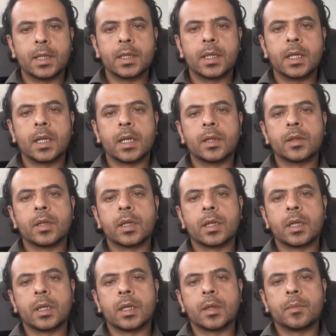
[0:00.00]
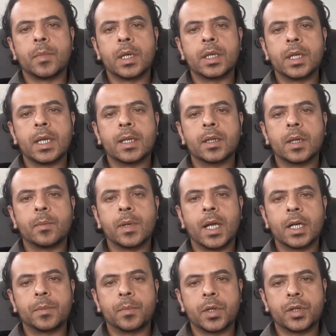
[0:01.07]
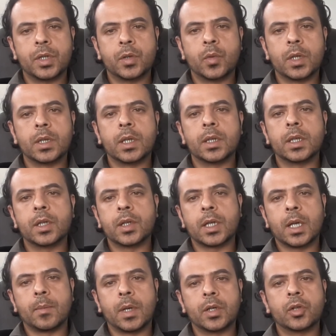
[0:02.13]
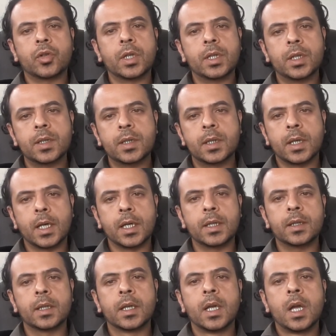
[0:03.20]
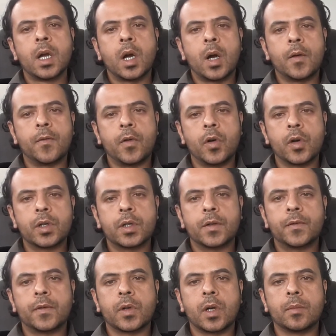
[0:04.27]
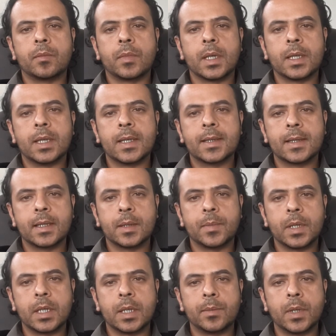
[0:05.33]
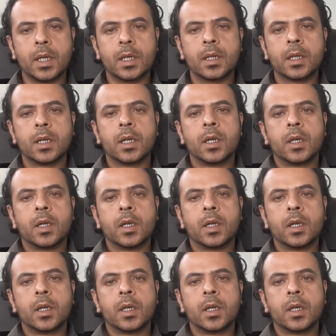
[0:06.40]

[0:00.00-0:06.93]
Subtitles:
and maintain the blood pressure within the recommended ranges, and avoid from dyslipidemia